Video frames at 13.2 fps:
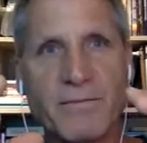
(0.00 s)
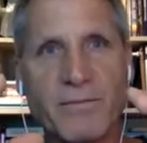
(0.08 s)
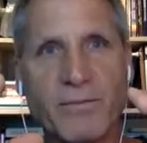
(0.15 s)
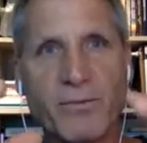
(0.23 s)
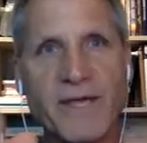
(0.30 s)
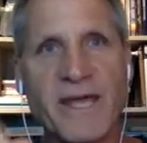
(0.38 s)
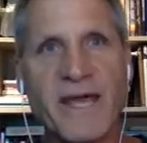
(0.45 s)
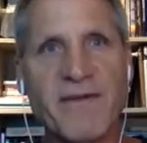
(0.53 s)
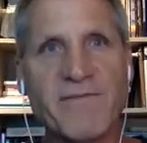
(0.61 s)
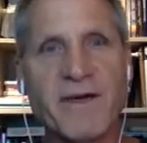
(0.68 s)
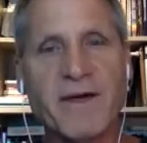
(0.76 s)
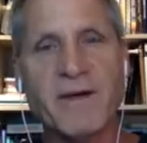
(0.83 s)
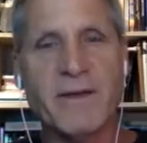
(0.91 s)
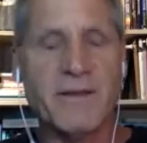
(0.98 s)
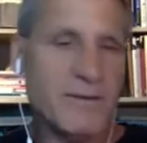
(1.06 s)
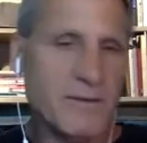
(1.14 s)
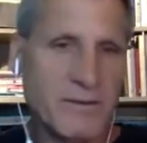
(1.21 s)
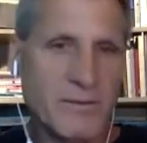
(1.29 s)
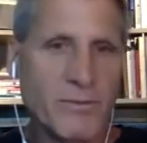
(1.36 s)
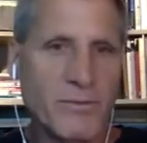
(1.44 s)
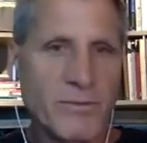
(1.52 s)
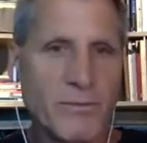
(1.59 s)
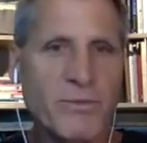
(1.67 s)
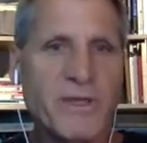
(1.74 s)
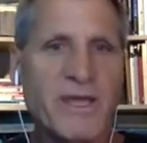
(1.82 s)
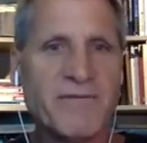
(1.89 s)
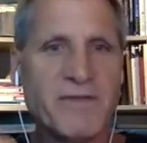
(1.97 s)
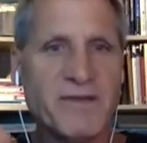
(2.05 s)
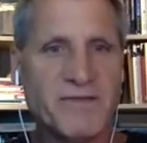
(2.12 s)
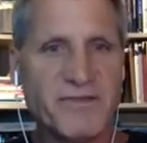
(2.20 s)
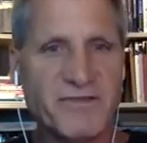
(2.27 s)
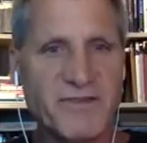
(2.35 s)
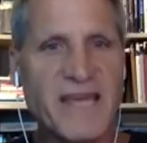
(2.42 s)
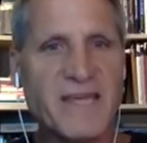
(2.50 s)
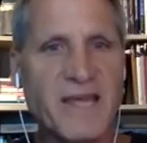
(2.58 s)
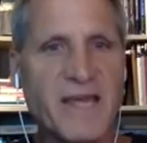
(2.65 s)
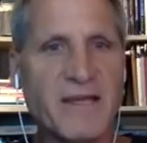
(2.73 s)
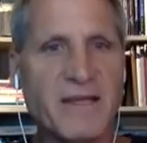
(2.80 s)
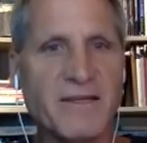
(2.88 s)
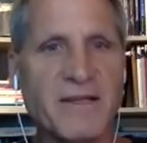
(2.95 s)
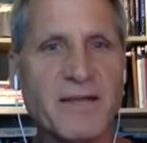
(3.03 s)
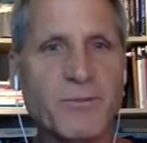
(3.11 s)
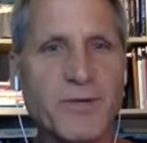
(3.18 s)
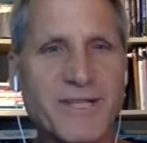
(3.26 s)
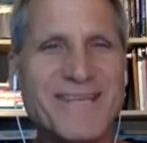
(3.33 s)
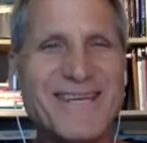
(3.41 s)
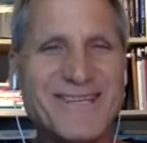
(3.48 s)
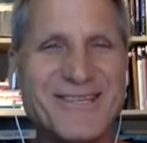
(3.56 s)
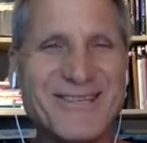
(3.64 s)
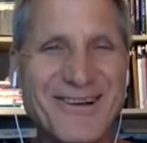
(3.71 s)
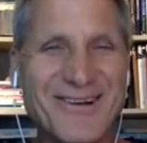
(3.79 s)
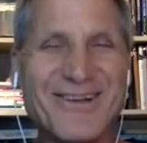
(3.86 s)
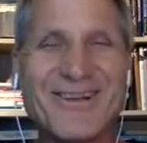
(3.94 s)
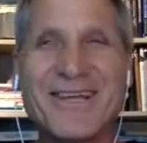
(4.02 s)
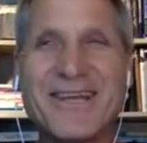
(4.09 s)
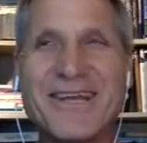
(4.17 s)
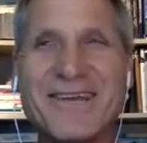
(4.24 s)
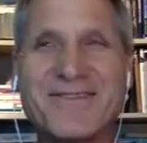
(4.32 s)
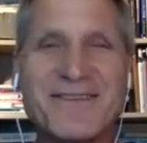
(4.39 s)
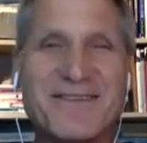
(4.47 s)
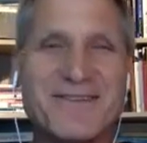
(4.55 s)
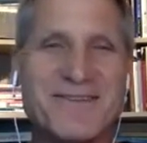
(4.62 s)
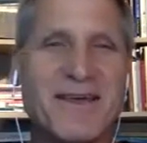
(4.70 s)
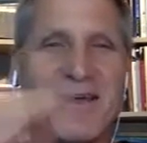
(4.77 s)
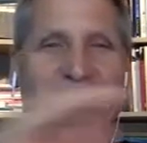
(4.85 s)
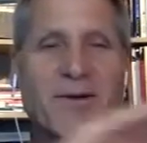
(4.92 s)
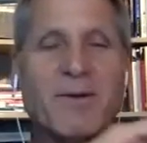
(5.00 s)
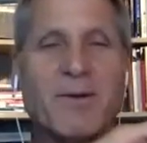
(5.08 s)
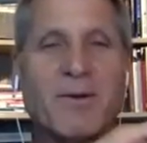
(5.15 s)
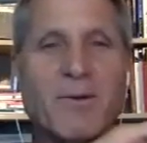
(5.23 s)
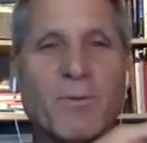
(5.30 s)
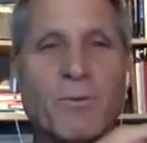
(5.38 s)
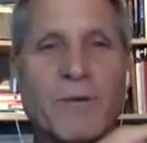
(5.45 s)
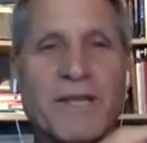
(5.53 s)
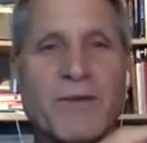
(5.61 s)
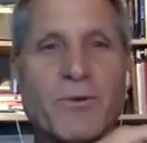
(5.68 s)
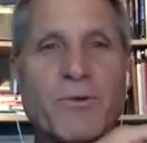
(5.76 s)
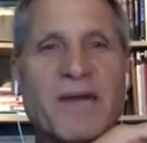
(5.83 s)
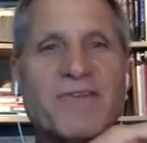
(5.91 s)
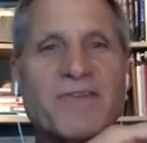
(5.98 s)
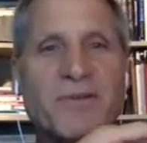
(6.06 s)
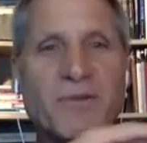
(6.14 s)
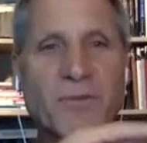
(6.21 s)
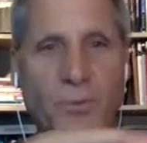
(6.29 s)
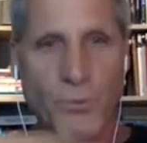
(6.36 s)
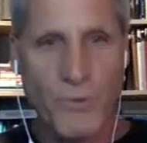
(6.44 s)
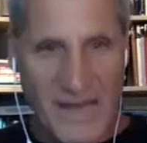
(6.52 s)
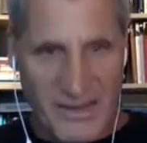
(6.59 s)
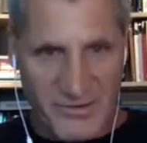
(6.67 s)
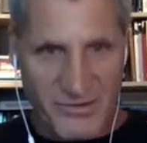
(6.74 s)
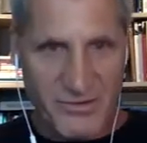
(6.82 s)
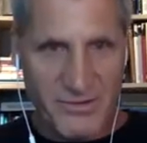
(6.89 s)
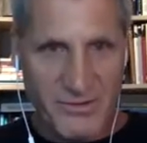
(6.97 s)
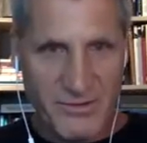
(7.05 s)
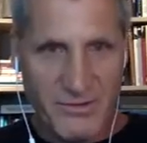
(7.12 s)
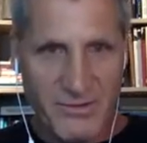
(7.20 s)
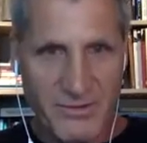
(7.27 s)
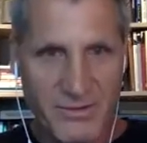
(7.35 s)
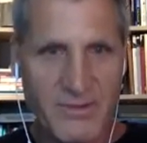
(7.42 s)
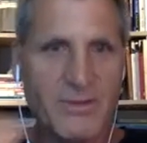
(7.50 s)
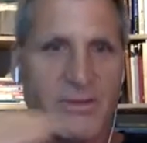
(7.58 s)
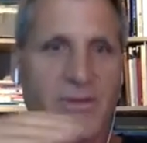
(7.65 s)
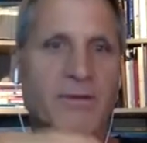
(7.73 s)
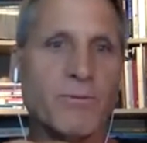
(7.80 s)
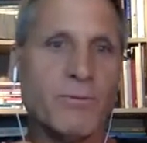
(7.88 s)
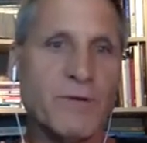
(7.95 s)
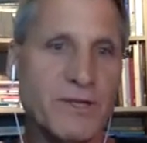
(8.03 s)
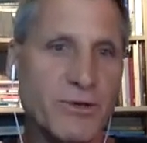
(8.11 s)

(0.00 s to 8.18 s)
we have this saying that we teach in our clinics. It's when you rest, rest. When you